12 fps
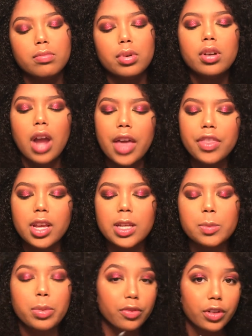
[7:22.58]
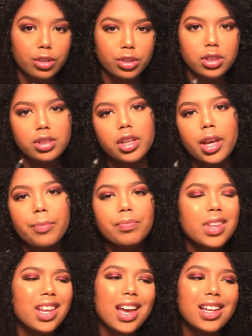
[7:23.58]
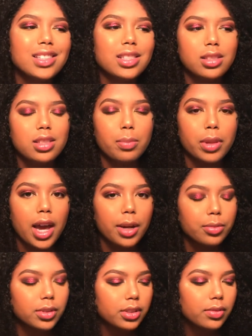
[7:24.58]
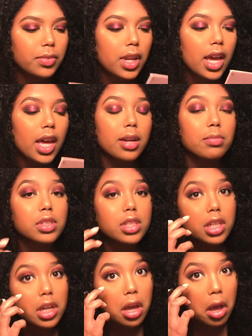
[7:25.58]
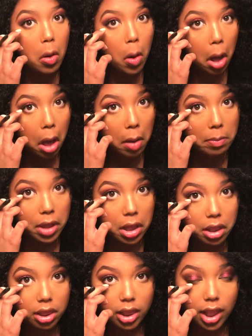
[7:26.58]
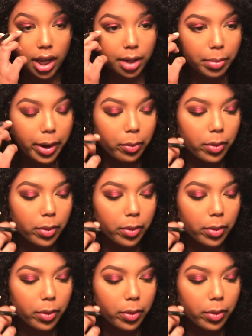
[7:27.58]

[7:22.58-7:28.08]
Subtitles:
I think it's Perversion, yeah. It's the black one. And I'm just gonna line my